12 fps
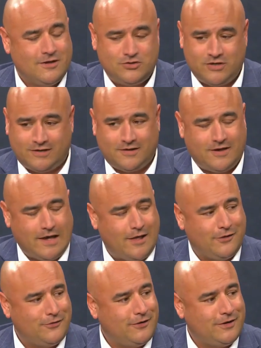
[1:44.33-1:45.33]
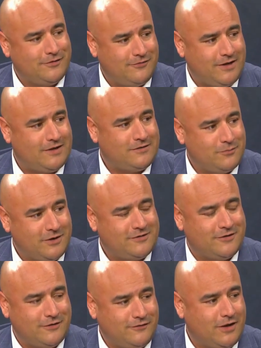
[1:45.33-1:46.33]
check the calendar in advance, make
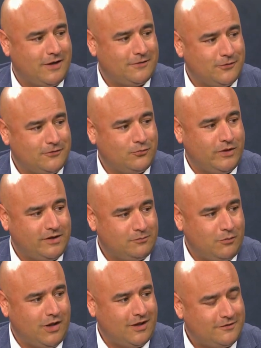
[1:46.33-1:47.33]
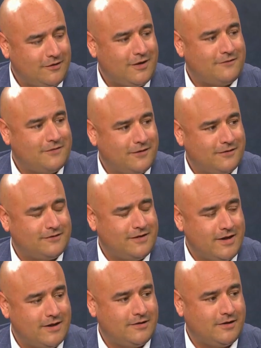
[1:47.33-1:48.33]
sure you've got those weeks blocked off
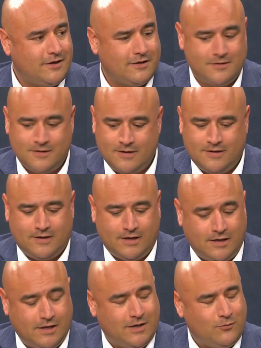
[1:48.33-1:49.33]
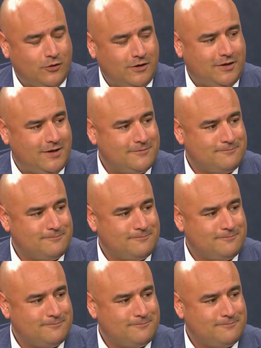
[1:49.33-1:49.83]
and uh, and get in while you can.